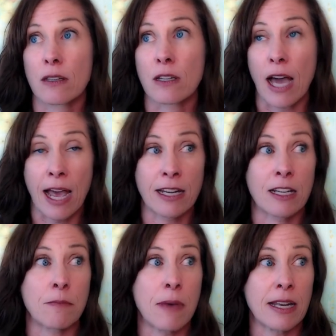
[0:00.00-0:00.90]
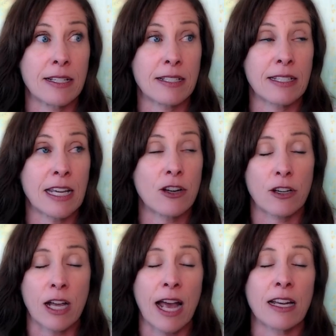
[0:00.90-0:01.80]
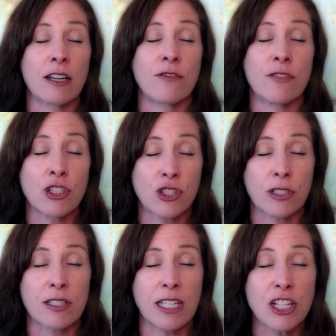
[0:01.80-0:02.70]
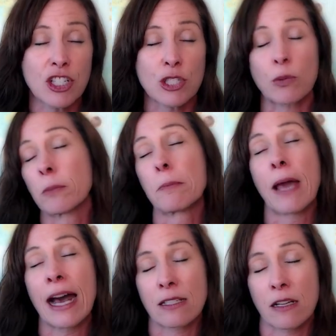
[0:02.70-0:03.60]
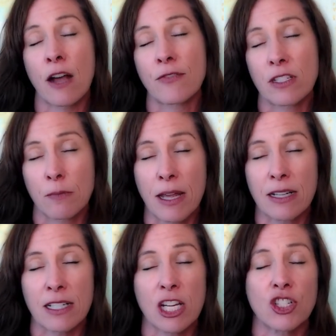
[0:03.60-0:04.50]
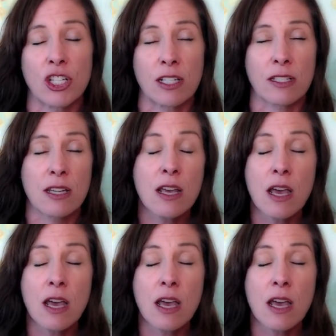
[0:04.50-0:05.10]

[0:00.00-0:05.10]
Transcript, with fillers: guided medita- or guided visualizations will be passed off as meditations,